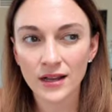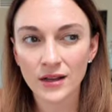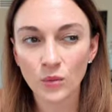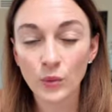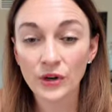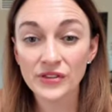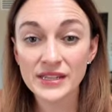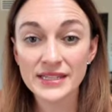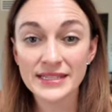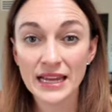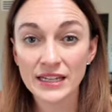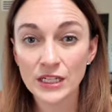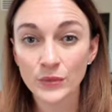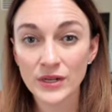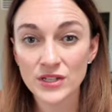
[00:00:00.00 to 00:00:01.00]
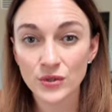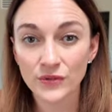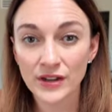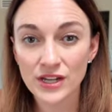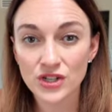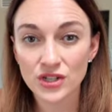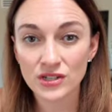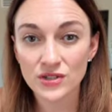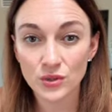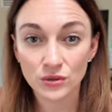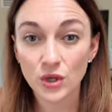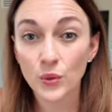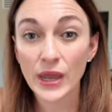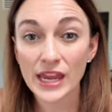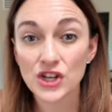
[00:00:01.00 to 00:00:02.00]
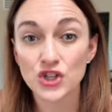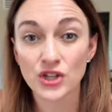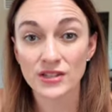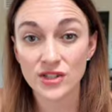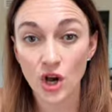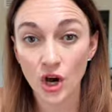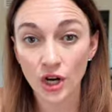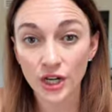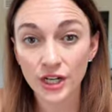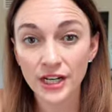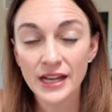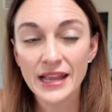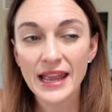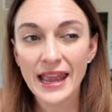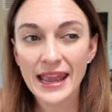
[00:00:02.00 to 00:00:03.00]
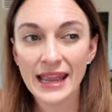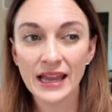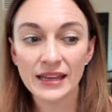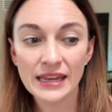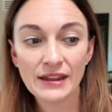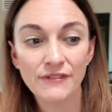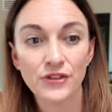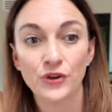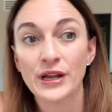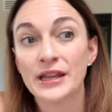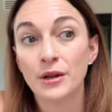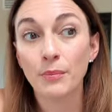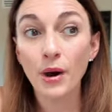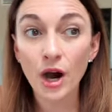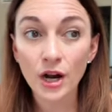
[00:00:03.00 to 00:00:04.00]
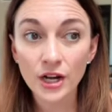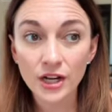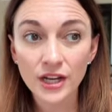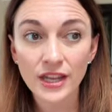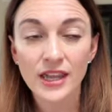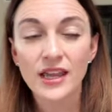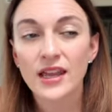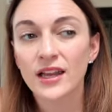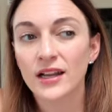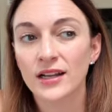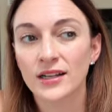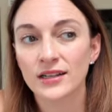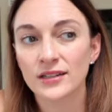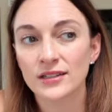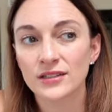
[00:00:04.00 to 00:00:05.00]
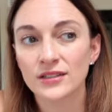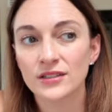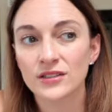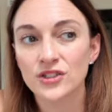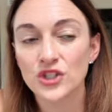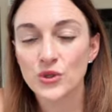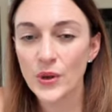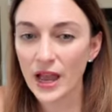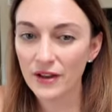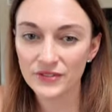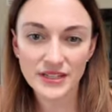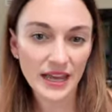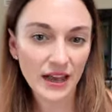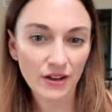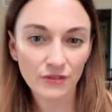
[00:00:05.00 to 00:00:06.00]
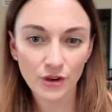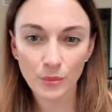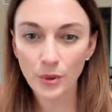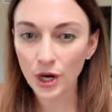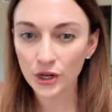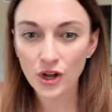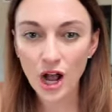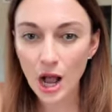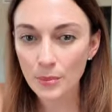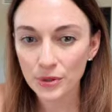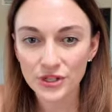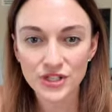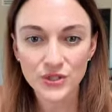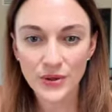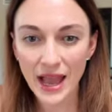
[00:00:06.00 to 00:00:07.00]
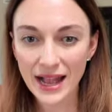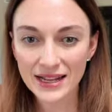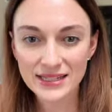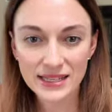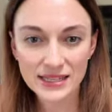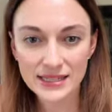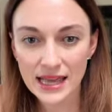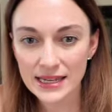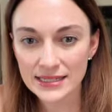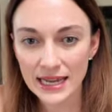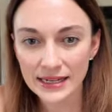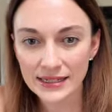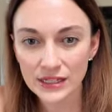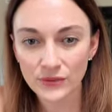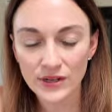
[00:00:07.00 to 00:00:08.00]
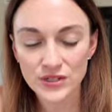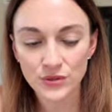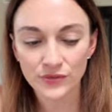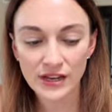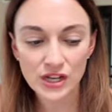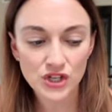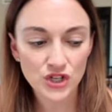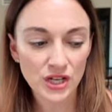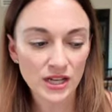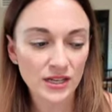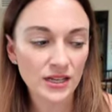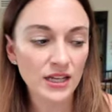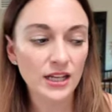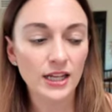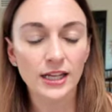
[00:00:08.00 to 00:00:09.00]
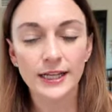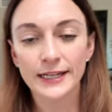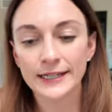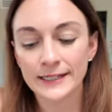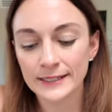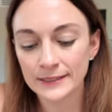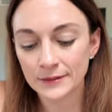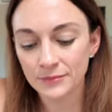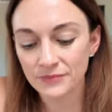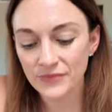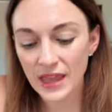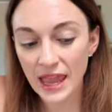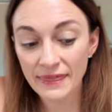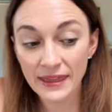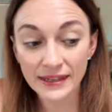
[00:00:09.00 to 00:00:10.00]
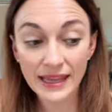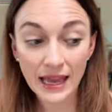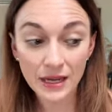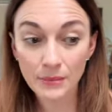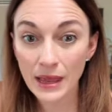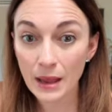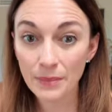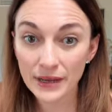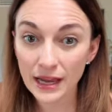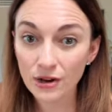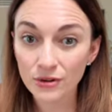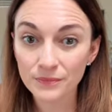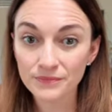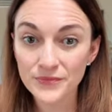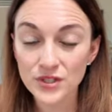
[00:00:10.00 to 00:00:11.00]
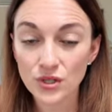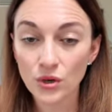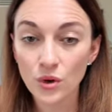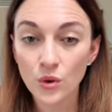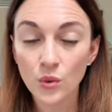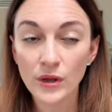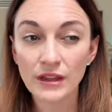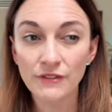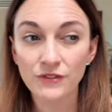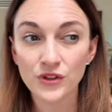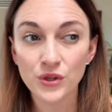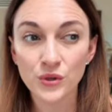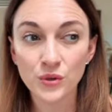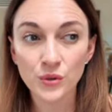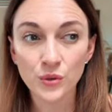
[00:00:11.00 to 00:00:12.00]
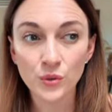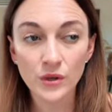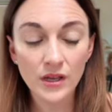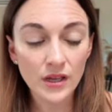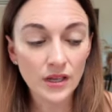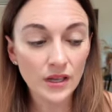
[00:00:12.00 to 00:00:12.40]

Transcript: where these dining reservations or locations are, and if they're in a park, do you have to have a park hopper to access that dining reservation, and then kind of map it out. So if you